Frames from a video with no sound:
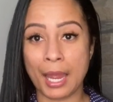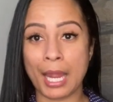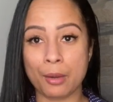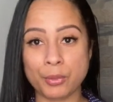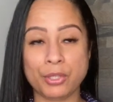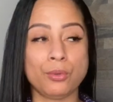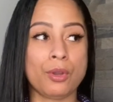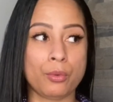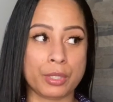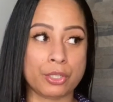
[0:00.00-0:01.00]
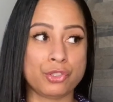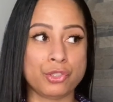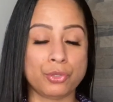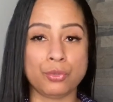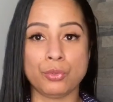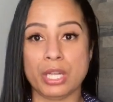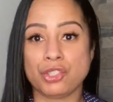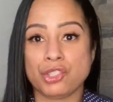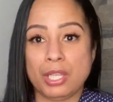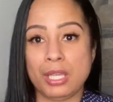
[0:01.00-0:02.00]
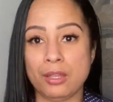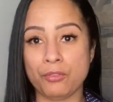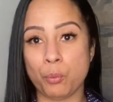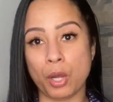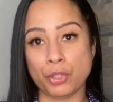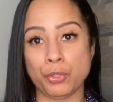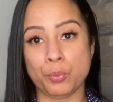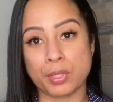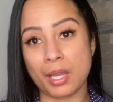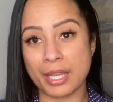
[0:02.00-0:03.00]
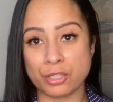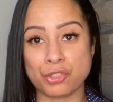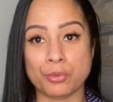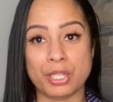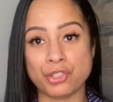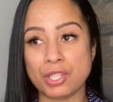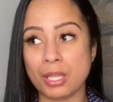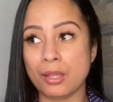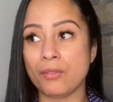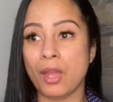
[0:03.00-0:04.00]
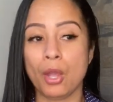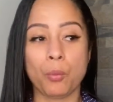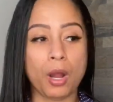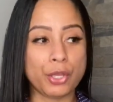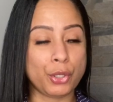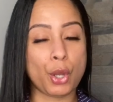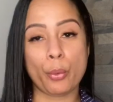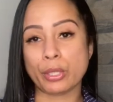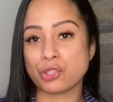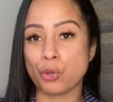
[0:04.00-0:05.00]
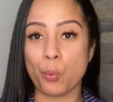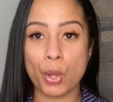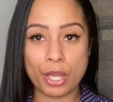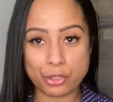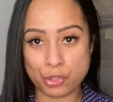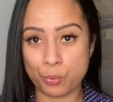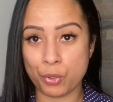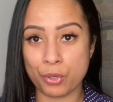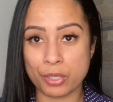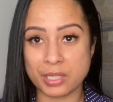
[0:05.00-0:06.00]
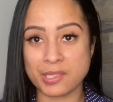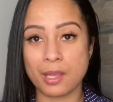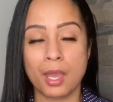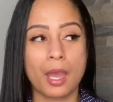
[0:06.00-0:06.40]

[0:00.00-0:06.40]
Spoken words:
How are you going to achieve what you would like to achieve? What are you going to work towards?